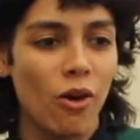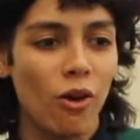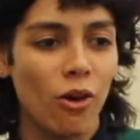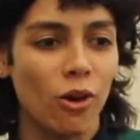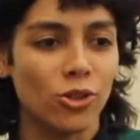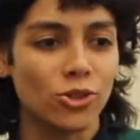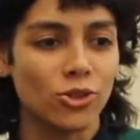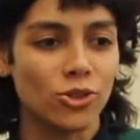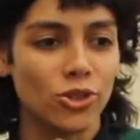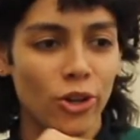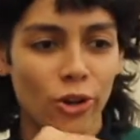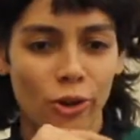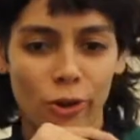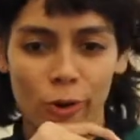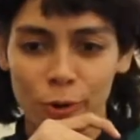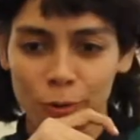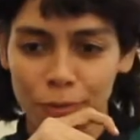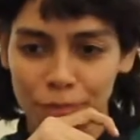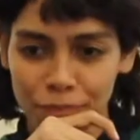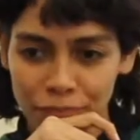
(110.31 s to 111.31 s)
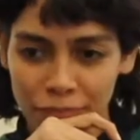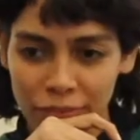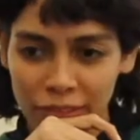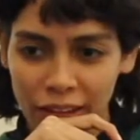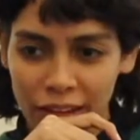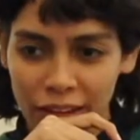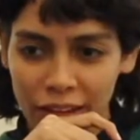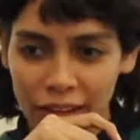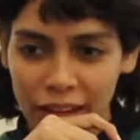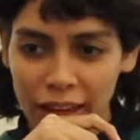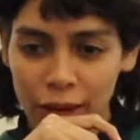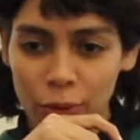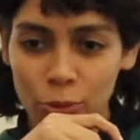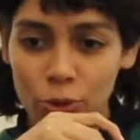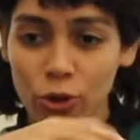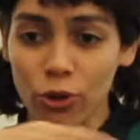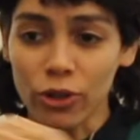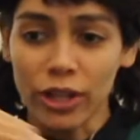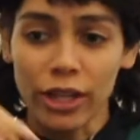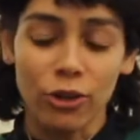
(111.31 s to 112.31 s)
also, it,
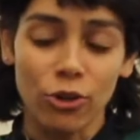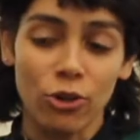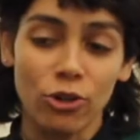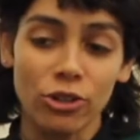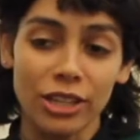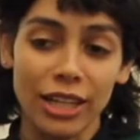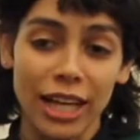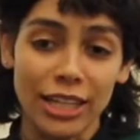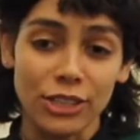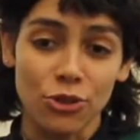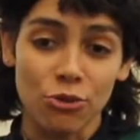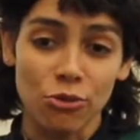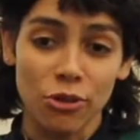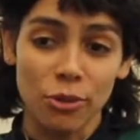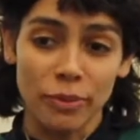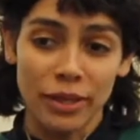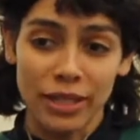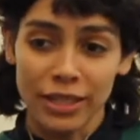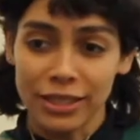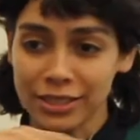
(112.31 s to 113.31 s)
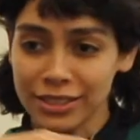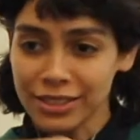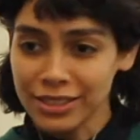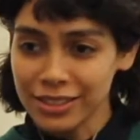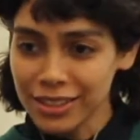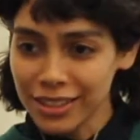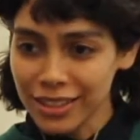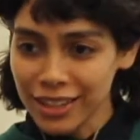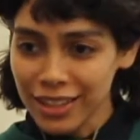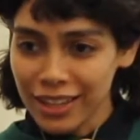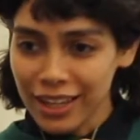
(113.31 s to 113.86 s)
would, it could only last three minutes.